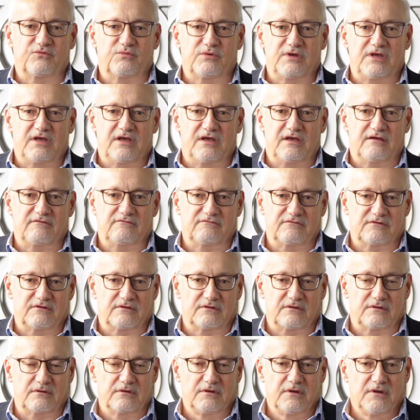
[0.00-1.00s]
we have
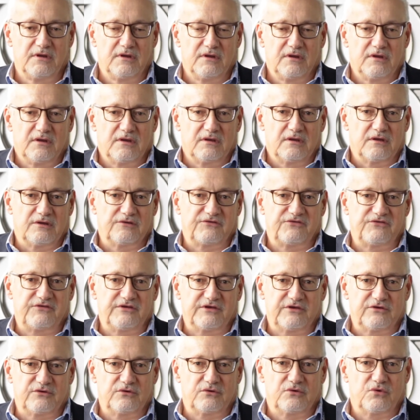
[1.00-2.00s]
a
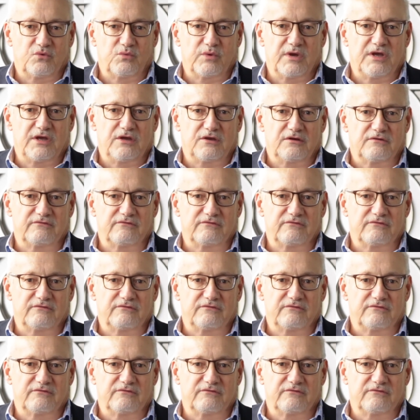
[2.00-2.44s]
secure way